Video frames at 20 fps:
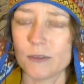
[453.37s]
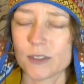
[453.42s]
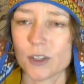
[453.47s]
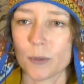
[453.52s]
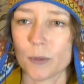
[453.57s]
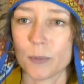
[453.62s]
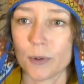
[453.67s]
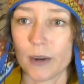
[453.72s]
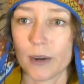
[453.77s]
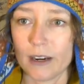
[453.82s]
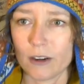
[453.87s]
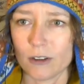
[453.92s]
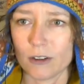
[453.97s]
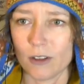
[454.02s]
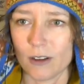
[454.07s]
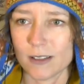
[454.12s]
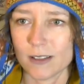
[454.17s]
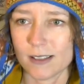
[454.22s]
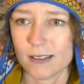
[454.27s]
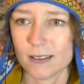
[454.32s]
her prayer
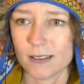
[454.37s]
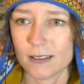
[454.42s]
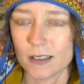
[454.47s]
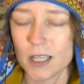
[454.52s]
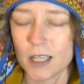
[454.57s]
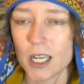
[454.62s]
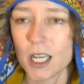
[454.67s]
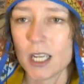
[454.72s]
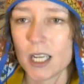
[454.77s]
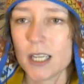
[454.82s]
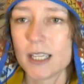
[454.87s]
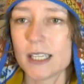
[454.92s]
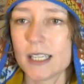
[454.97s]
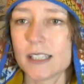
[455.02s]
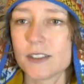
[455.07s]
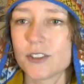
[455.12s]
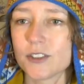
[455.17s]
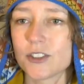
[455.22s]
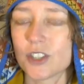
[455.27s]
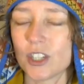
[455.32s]
closet.
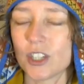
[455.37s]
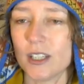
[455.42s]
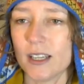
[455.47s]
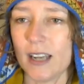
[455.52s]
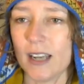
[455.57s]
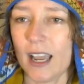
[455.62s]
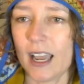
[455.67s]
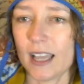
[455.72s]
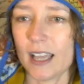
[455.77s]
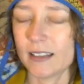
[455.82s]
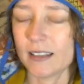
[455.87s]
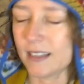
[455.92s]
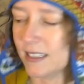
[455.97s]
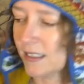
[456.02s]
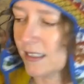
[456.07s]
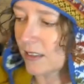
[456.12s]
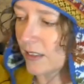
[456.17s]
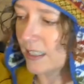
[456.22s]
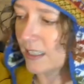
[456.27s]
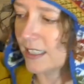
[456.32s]
And she had
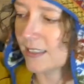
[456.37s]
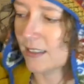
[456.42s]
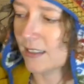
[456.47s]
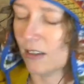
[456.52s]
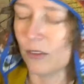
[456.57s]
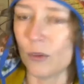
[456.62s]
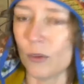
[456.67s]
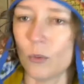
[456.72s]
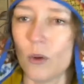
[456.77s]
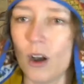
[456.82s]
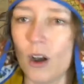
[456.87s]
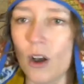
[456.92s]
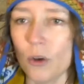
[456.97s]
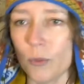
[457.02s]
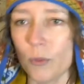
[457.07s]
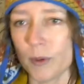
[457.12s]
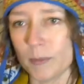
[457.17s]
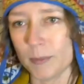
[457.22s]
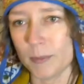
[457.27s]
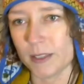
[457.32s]
these lists on the wall
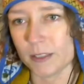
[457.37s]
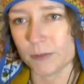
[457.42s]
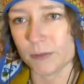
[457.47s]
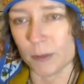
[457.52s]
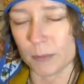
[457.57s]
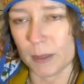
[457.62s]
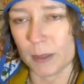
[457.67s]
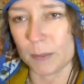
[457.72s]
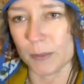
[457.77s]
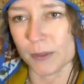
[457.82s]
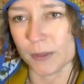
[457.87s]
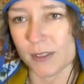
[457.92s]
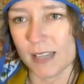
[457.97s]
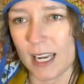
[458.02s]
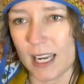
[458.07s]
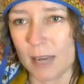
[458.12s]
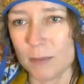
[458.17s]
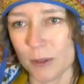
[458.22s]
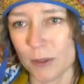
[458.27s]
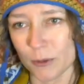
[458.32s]
with different people's
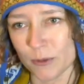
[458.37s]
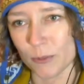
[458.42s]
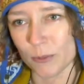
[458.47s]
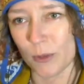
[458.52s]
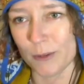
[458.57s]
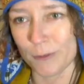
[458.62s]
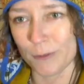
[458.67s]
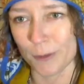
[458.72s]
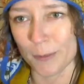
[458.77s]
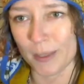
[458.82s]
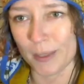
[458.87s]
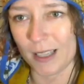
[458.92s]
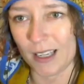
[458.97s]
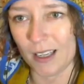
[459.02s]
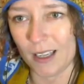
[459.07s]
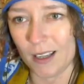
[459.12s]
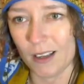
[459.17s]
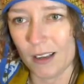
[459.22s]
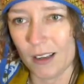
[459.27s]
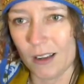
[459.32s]
names. There was one for
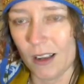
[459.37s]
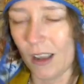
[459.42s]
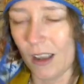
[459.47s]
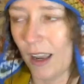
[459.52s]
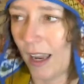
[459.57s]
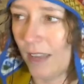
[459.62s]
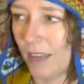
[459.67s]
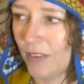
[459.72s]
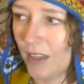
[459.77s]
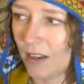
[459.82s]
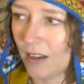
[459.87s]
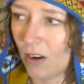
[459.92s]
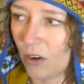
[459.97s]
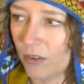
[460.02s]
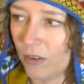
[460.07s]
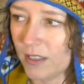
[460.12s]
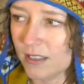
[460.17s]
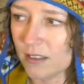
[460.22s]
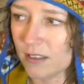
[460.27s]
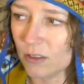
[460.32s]
me, and then all
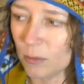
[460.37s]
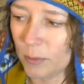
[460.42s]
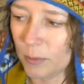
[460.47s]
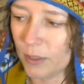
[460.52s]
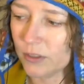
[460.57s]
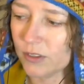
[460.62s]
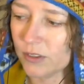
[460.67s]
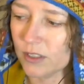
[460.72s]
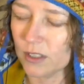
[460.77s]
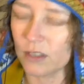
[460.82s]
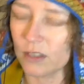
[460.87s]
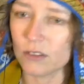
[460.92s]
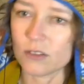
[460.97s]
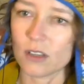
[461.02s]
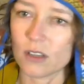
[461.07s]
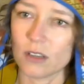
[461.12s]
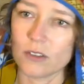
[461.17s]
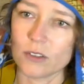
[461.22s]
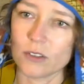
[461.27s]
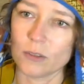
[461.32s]
these little Post-it notes
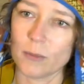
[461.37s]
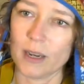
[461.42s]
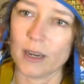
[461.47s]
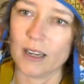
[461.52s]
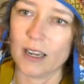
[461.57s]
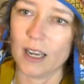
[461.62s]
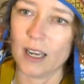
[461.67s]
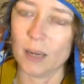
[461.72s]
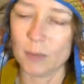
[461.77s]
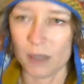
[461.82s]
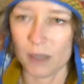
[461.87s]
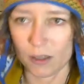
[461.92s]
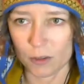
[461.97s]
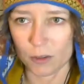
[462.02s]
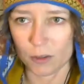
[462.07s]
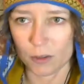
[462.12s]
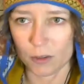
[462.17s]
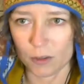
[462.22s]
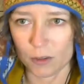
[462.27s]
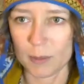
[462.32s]
under my name and other
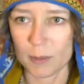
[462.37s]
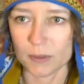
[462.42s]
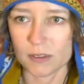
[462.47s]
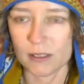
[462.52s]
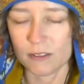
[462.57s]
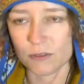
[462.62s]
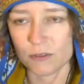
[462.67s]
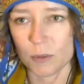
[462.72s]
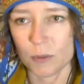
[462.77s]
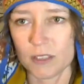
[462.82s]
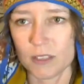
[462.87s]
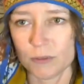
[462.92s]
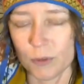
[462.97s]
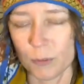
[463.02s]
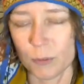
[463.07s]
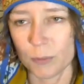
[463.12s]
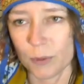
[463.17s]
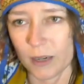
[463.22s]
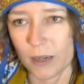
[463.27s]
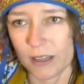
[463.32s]
people's names with different
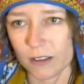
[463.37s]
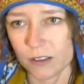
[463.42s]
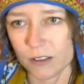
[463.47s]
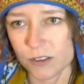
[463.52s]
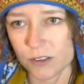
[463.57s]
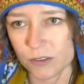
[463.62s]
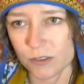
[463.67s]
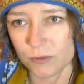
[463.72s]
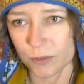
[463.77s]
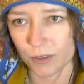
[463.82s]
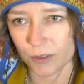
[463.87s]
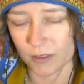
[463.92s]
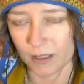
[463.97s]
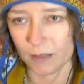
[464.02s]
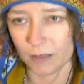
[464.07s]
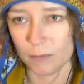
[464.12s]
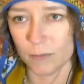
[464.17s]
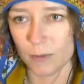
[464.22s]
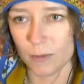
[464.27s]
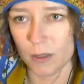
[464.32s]
prayers for
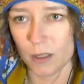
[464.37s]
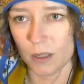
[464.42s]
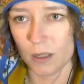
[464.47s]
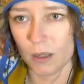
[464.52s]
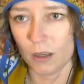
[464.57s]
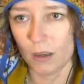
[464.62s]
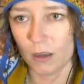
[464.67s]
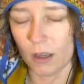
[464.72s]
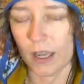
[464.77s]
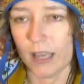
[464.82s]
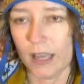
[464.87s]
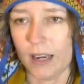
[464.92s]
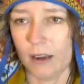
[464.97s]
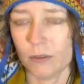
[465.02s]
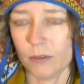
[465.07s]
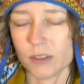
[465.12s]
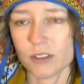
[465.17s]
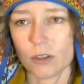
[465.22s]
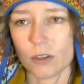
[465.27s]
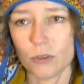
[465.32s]
them. Wow. And I
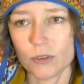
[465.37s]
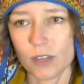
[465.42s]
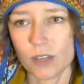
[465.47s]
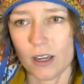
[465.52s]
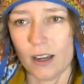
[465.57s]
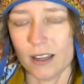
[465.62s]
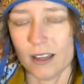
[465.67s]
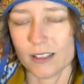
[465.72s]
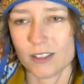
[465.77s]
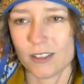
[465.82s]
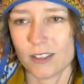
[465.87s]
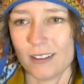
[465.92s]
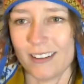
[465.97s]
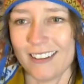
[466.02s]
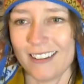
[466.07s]
was so touched that,